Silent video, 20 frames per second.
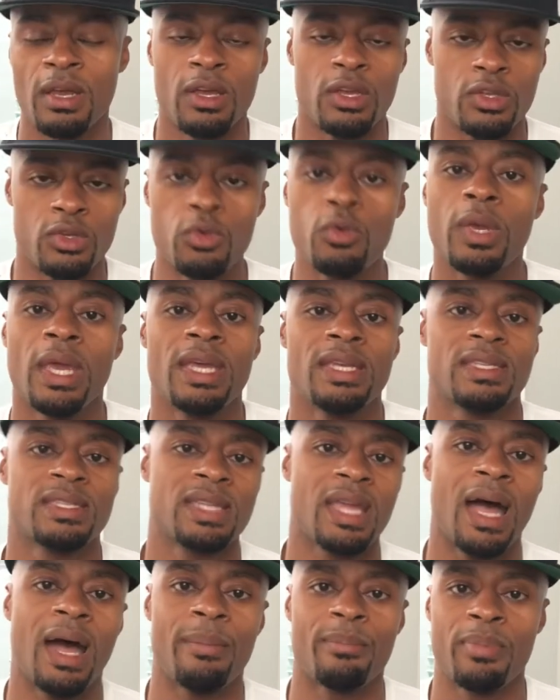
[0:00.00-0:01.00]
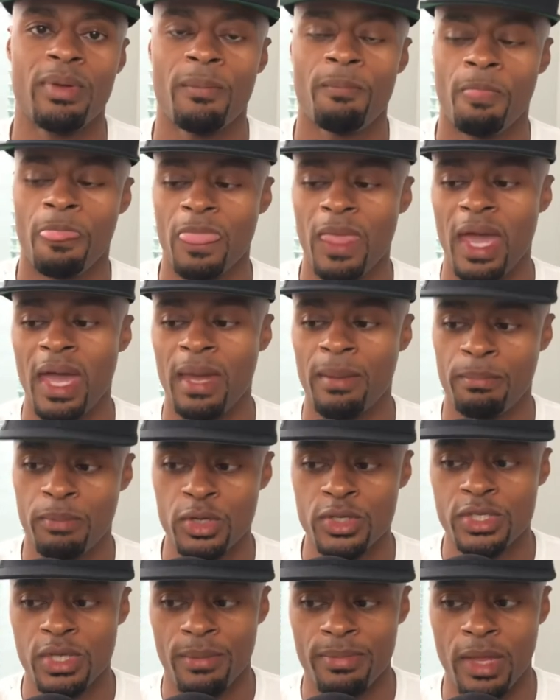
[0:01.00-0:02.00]
you can't stop at
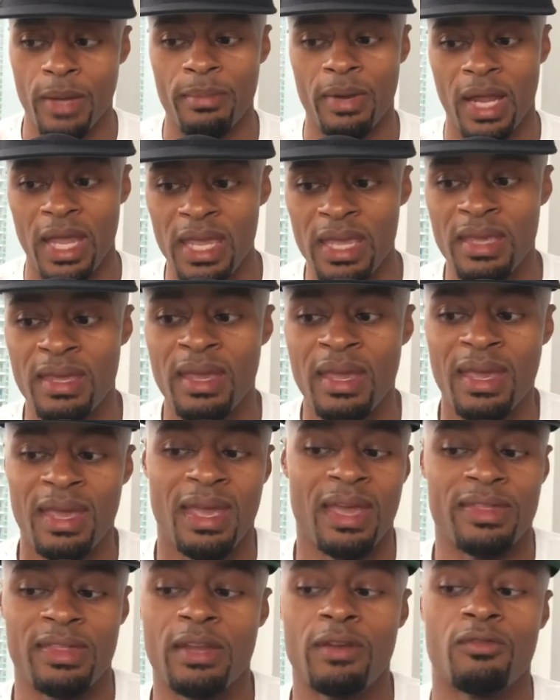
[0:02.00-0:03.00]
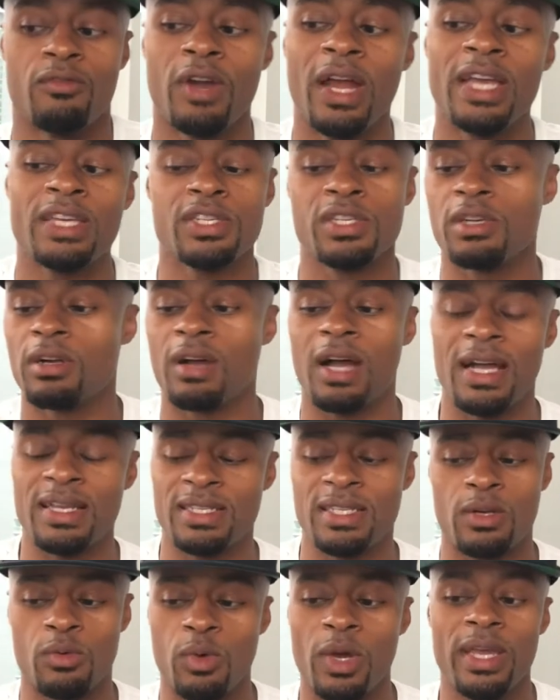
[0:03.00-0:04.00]
push up number eight and then rationalize
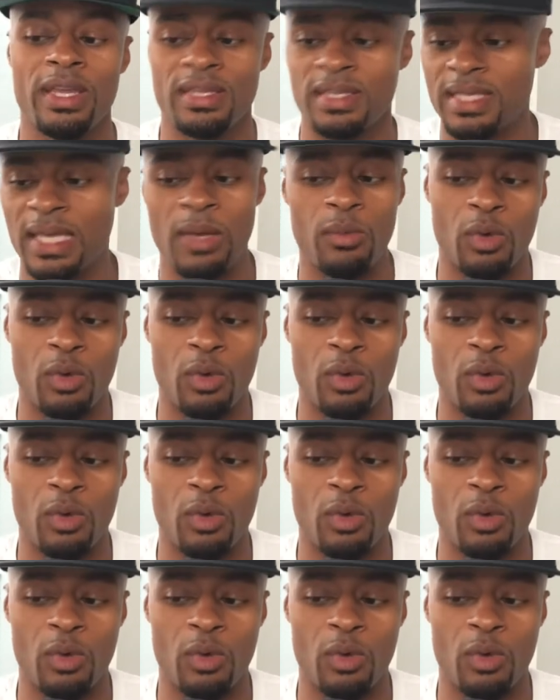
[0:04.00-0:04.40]
it away and say,